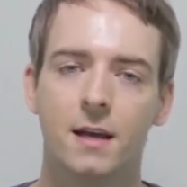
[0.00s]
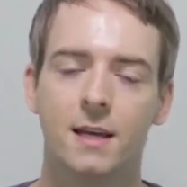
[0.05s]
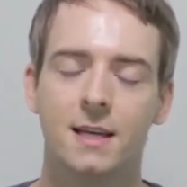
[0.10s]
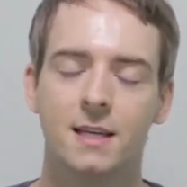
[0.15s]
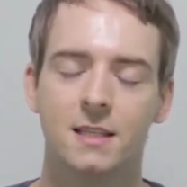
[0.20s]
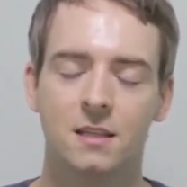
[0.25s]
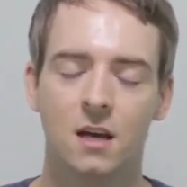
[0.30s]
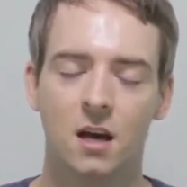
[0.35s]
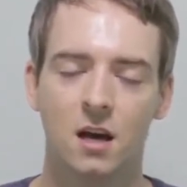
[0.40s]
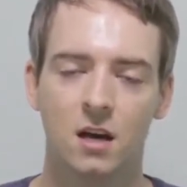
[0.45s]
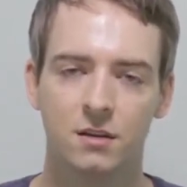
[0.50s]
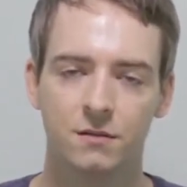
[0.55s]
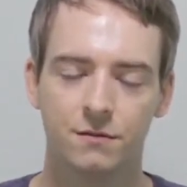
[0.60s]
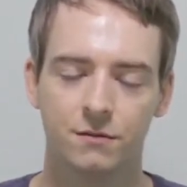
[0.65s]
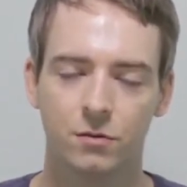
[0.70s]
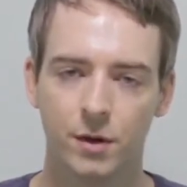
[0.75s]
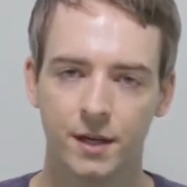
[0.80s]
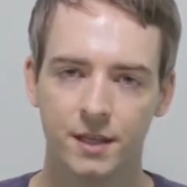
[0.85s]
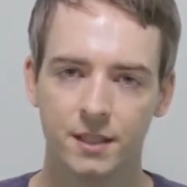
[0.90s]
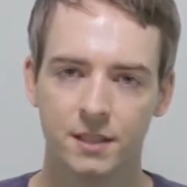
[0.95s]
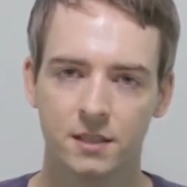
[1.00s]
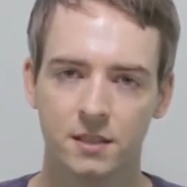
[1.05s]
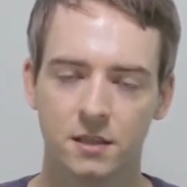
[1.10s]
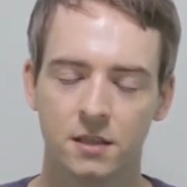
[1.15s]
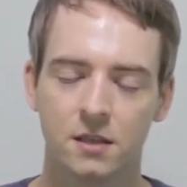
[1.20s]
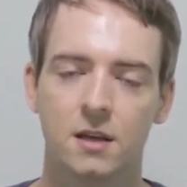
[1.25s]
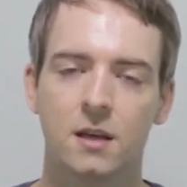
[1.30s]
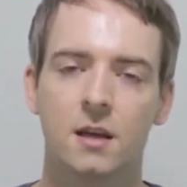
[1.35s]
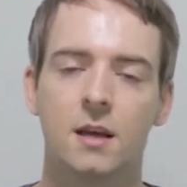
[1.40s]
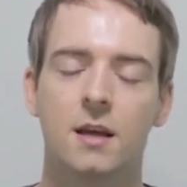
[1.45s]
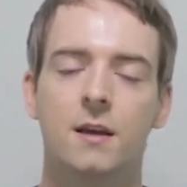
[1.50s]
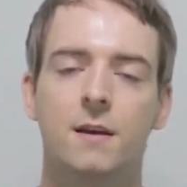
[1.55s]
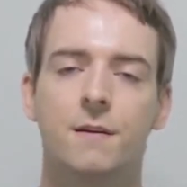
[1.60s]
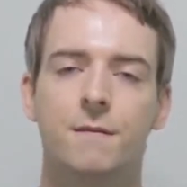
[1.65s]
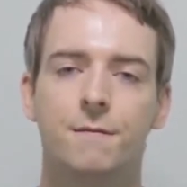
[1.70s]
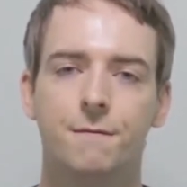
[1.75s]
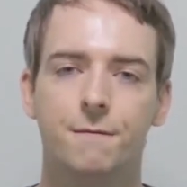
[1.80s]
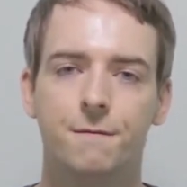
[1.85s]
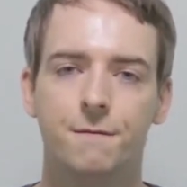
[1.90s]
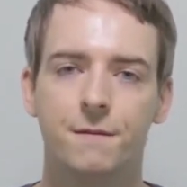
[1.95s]
is unvoiced,
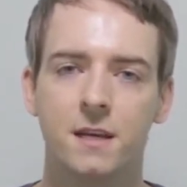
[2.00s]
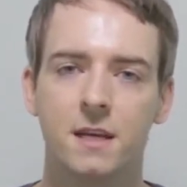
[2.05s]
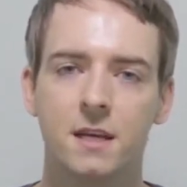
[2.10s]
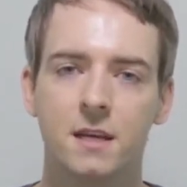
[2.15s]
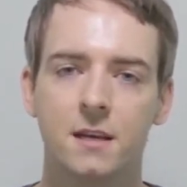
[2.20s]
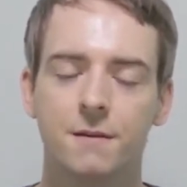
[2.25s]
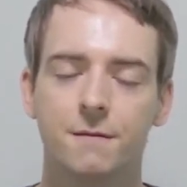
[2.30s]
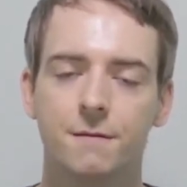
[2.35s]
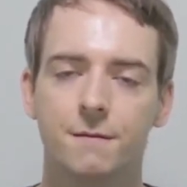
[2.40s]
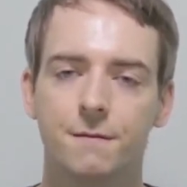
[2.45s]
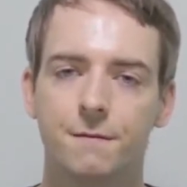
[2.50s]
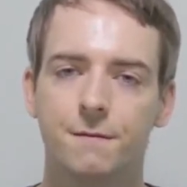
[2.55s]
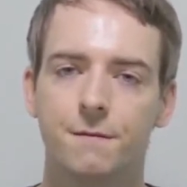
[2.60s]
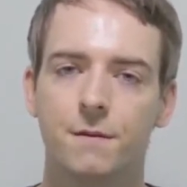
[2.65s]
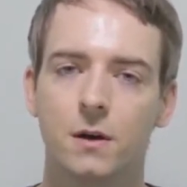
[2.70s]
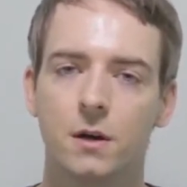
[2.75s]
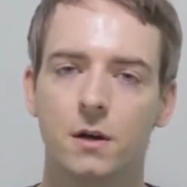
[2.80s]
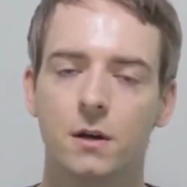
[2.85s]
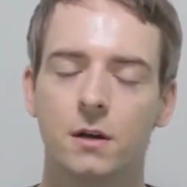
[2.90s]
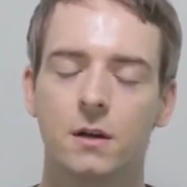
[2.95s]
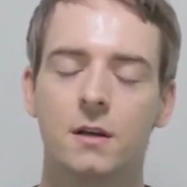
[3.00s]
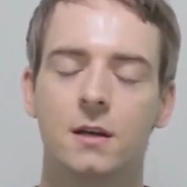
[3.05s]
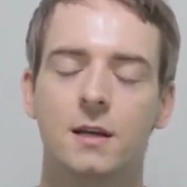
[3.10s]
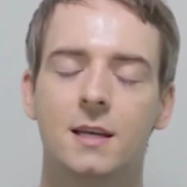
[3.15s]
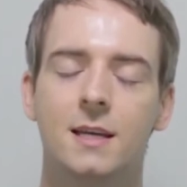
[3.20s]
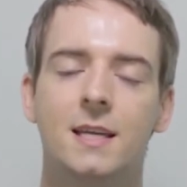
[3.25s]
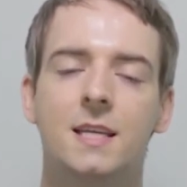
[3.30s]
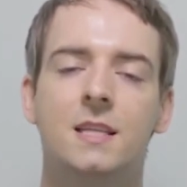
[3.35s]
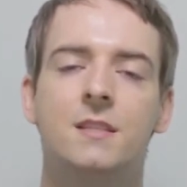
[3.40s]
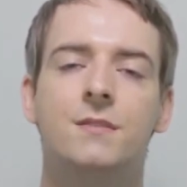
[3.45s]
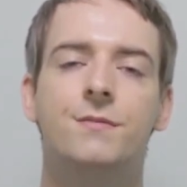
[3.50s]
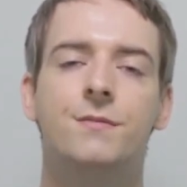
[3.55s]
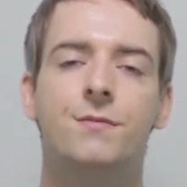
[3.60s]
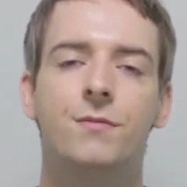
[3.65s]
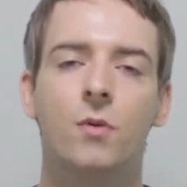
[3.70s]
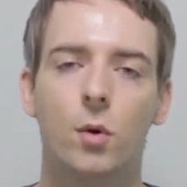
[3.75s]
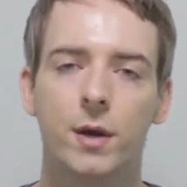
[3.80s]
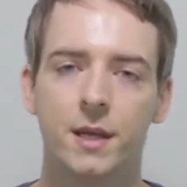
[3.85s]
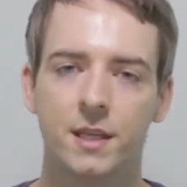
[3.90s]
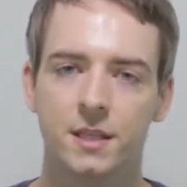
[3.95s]
V is
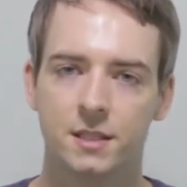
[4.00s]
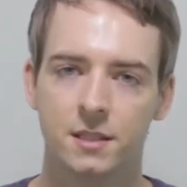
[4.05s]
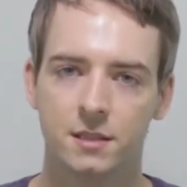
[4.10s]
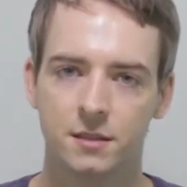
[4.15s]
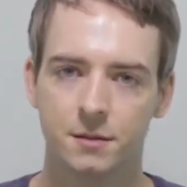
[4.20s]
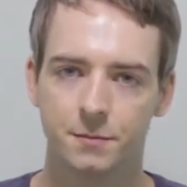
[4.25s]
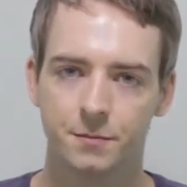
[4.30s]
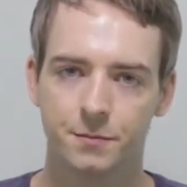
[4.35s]
voiced.